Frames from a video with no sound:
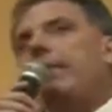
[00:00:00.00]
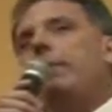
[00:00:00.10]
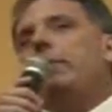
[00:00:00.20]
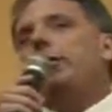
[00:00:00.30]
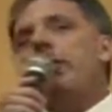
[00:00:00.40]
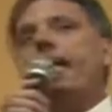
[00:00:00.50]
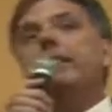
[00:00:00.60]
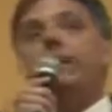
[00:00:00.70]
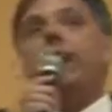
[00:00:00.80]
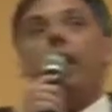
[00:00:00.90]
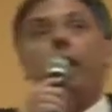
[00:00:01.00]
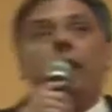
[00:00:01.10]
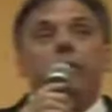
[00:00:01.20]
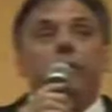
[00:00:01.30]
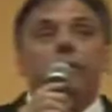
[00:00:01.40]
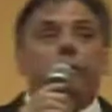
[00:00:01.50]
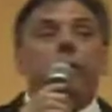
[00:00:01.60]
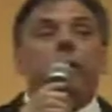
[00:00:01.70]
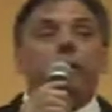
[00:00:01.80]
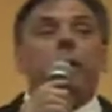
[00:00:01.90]
give them a chance to hire the
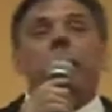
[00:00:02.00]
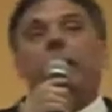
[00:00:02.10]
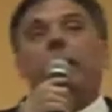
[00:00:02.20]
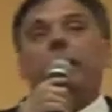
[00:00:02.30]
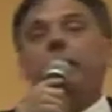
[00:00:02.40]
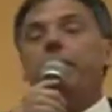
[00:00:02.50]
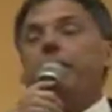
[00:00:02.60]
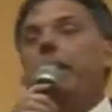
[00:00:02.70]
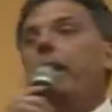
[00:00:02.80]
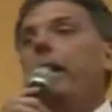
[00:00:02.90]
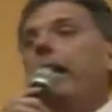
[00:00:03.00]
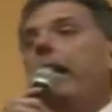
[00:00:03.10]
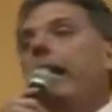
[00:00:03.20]
terrific people that live here,